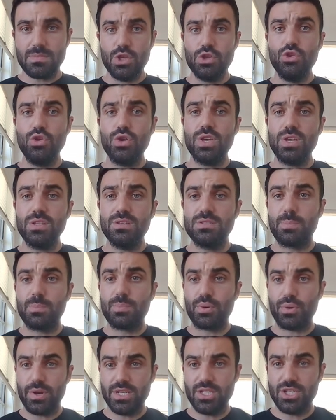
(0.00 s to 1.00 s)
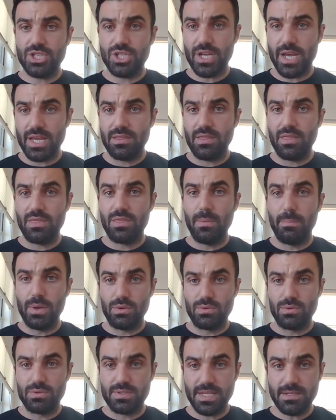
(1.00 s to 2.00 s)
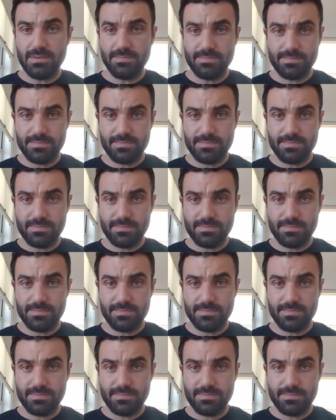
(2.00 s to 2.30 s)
you can depreciate the building.